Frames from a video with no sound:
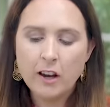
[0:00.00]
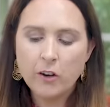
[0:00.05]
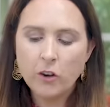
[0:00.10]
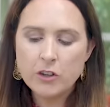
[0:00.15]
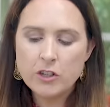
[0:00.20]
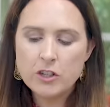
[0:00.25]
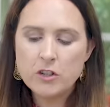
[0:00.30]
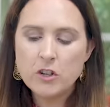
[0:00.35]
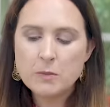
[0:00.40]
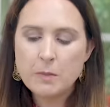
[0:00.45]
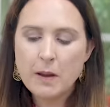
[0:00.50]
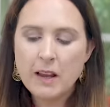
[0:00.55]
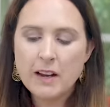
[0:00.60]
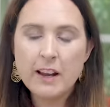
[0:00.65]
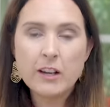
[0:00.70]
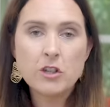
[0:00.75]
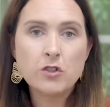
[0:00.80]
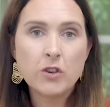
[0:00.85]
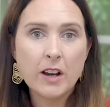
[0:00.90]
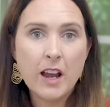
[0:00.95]
I'm going to use my
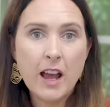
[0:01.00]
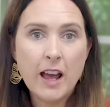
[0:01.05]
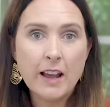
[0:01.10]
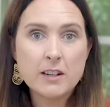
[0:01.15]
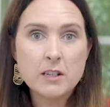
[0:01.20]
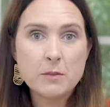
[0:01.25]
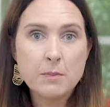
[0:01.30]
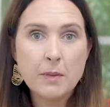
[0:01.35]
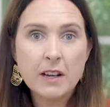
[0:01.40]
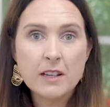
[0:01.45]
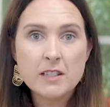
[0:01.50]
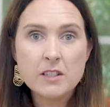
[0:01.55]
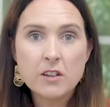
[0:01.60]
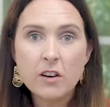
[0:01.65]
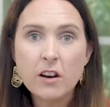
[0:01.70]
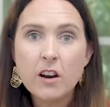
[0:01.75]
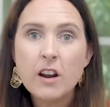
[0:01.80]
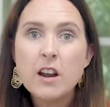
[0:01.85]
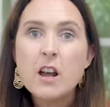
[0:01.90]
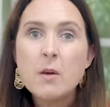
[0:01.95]
electric hand
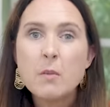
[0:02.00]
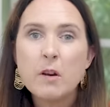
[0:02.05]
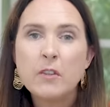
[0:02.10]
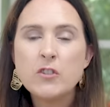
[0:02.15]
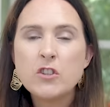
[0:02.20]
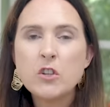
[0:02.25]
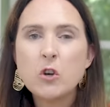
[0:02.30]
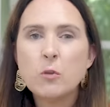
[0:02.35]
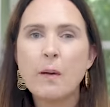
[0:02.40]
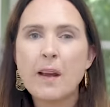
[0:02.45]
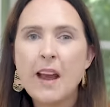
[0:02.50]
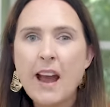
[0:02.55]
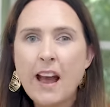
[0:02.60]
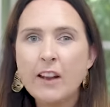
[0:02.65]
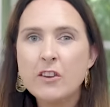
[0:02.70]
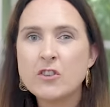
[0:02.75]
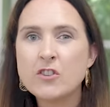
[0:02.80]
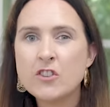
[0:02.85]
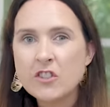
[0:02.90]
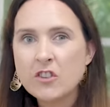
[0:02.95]
mixer, but if you do it by
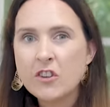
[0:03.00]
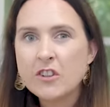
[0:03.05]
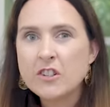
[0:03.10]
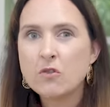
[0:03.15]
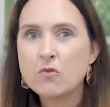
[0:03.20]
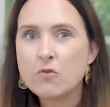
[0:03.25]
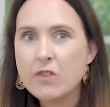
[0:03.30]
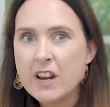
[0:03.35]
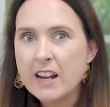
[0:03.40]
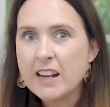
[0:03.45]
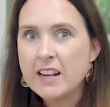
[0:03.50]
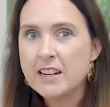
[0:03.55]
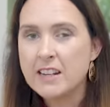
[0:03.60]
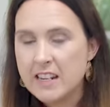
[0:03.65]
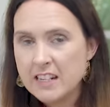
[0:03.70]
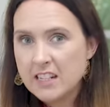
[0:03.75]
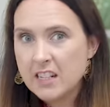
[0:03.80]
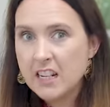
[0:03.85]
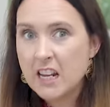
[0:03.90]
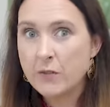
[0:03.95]
hand, you're just going to really
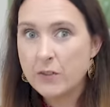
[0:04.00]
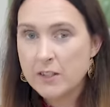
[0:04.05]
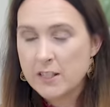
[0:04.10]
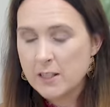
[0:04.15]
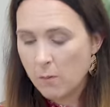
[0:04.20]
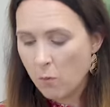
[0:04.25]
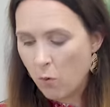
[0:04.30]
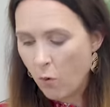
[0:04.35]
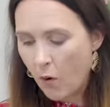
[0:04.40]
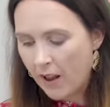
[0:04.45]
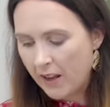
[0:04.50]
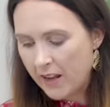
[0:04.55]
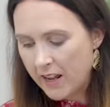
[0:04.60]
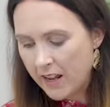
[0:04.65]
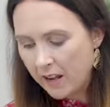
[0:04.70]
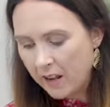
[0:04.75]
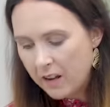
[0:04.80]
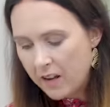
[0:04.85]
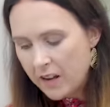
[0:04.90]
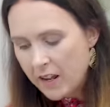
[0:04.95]
need to give it some welly.